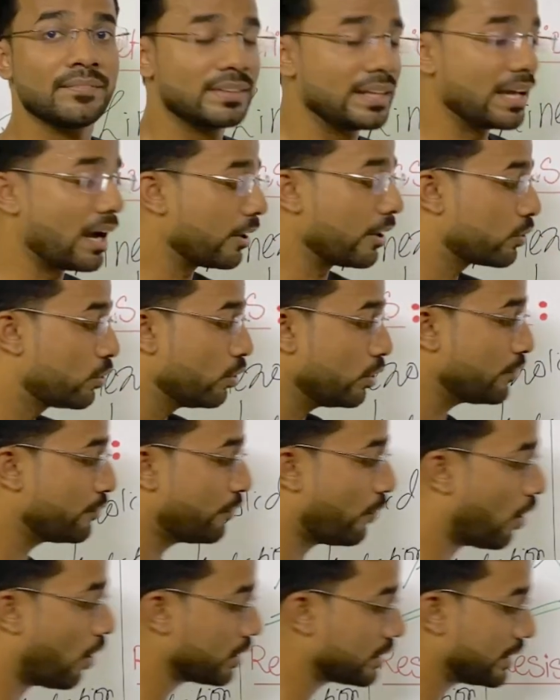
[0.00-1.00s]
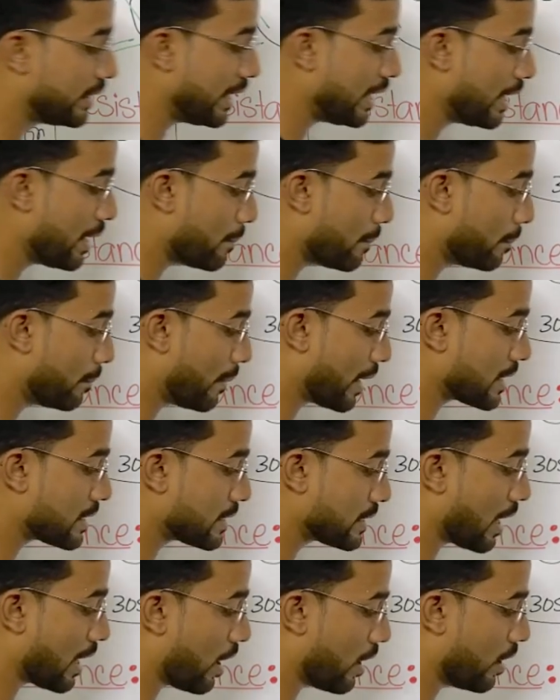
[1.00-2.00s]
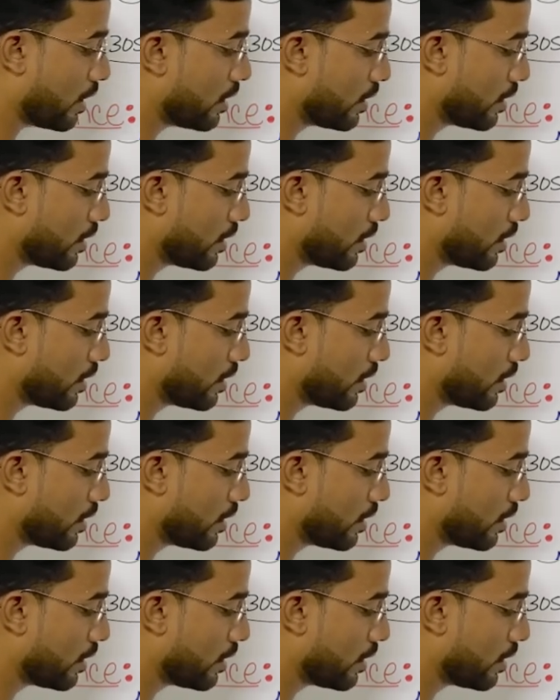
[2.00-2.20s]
they are good for the MRSA